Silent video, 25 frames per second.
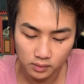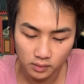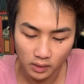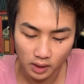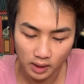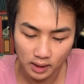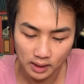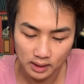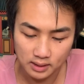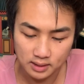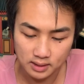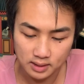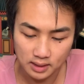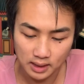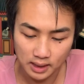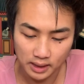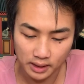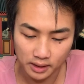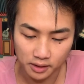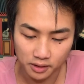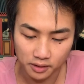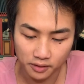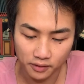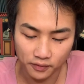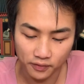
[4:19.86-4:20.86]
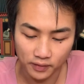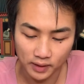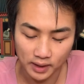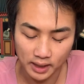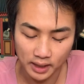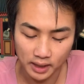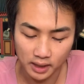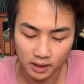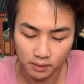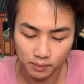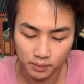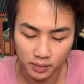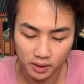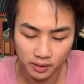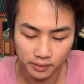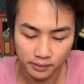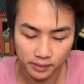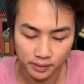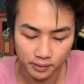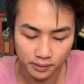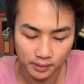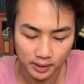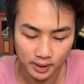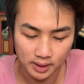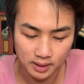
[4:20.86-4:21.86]
it's like you're flying above
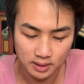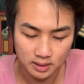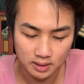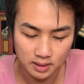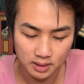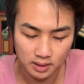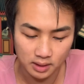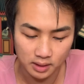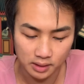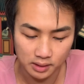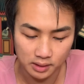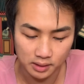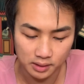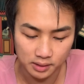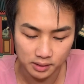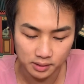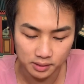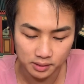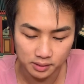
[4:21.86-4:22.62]
the rest here.